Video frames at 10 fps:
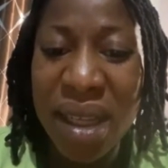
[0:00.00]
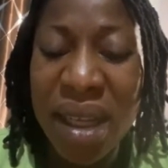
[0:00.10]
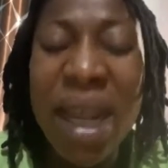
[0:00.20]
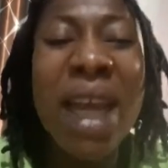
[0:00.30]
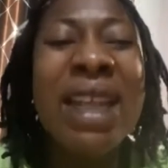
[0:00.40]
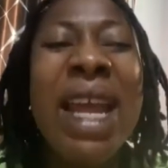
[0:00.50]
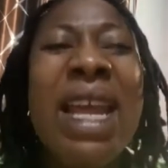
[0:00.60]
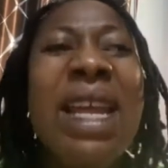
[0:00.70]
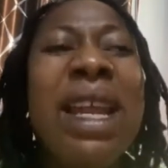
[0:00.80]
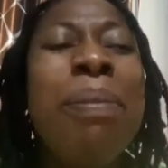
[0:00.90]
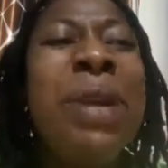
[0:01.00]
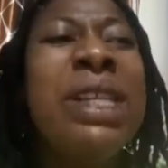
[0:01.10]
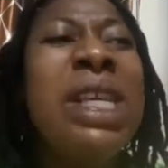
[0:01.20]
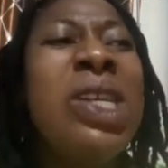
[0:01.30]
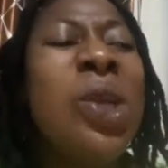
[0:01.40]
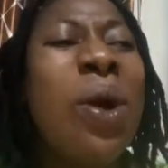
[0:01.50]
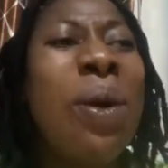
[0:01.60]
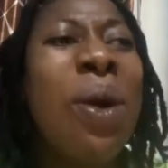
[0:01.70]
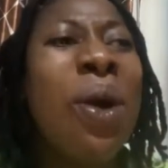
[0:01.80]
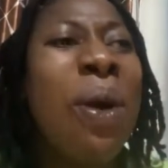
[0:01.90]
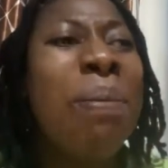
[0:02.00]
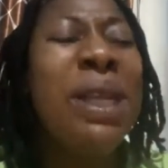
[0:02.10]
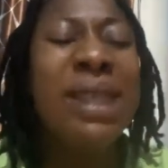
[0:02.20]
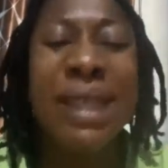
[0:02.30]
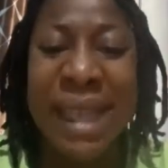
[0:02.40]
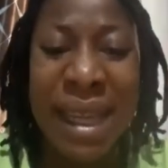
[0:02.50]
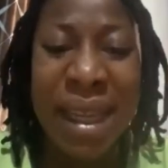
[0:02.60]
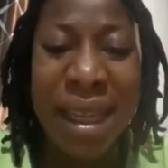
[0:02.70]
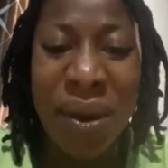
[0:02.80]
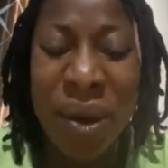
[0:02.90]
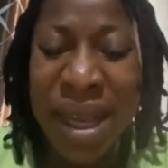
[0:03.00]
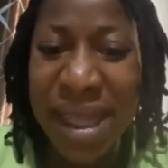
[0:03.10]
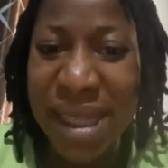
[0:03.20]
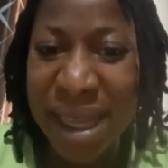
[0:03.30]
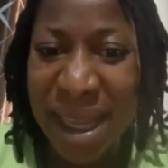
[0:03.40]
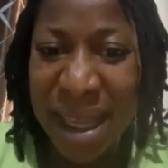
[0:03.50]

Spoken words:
The British complicity on it,